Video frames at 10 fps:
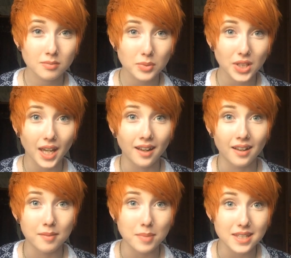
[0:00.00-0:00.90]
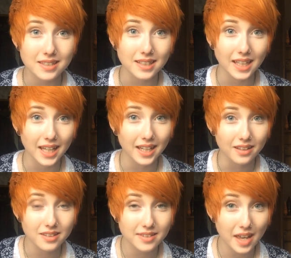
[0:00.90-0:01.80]
But yeah, I'm basically here
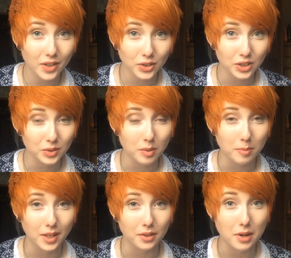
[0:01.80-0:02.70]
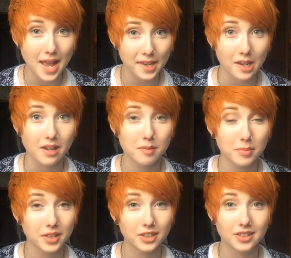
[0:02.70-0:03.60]
to tell you about henna
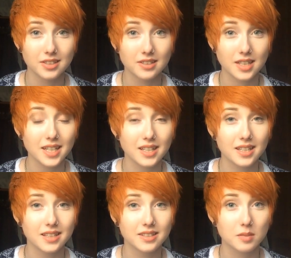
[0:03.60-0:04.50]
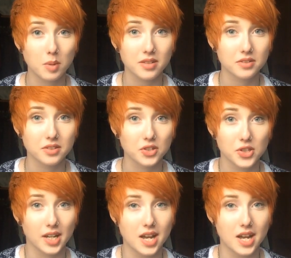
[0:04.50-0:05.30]
because it is the best decision I